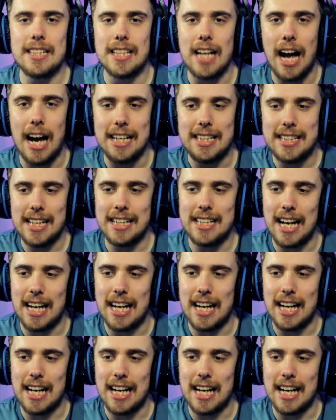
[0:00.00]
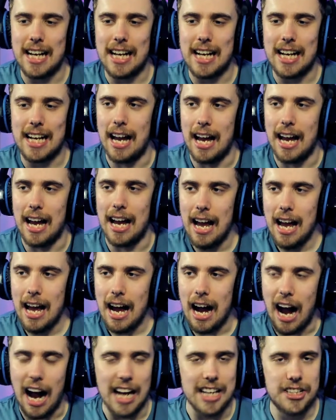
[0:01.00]
that I did ask to take it,
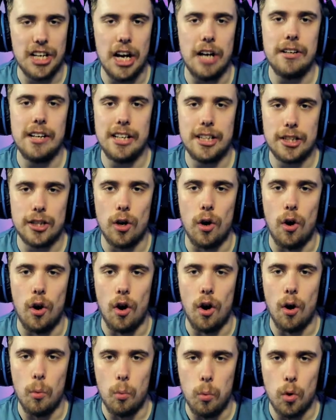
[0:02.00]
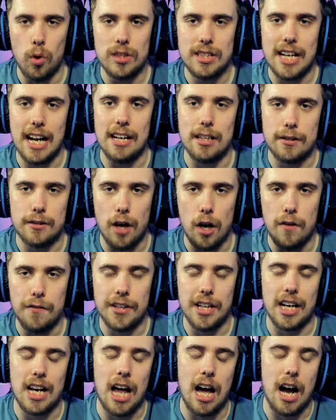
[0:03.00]
I genuinely thought would get us over the
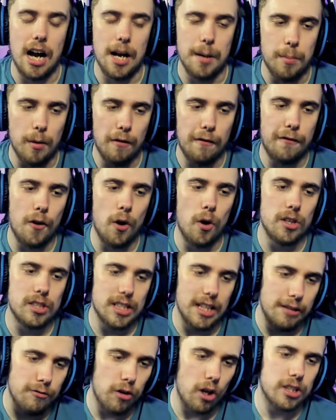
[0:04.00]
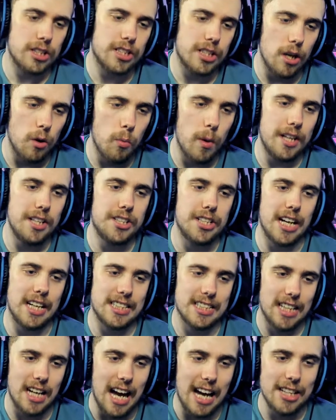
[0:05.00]
line, but unfortunately, Rossiter,
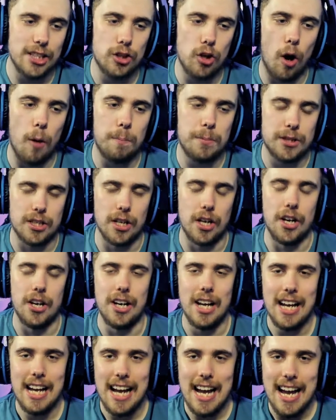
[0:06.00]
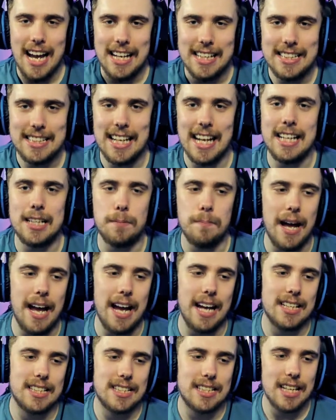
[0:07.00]
Winchester and Dobson did
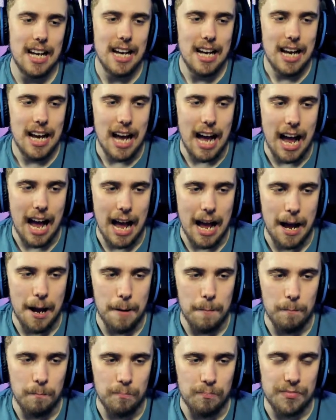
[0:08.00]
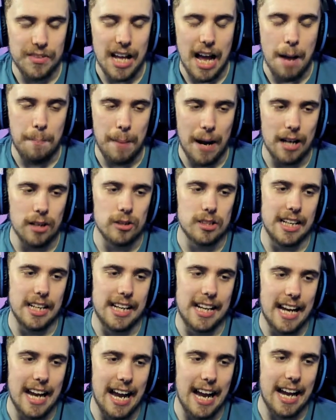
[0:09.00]
miss their penalty
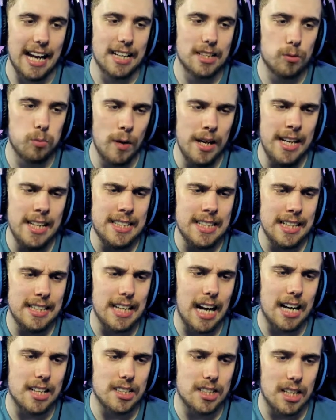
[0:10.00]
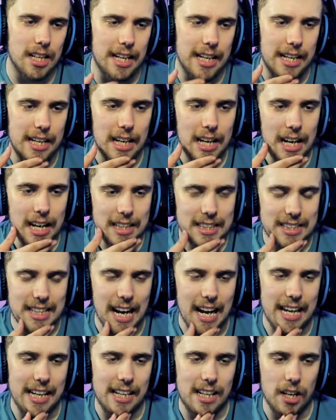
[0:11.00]
kicks. We did actually
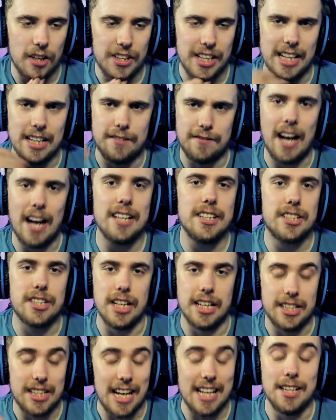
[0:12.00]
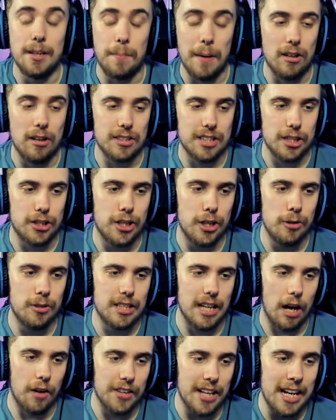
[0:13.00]
take the advantage in the penalty
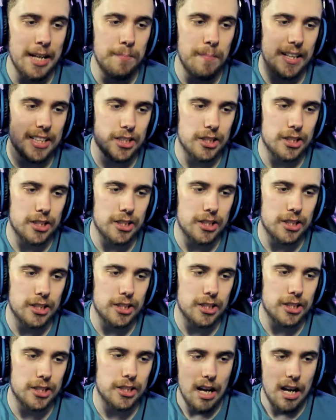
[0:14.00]
shootout. They missed 2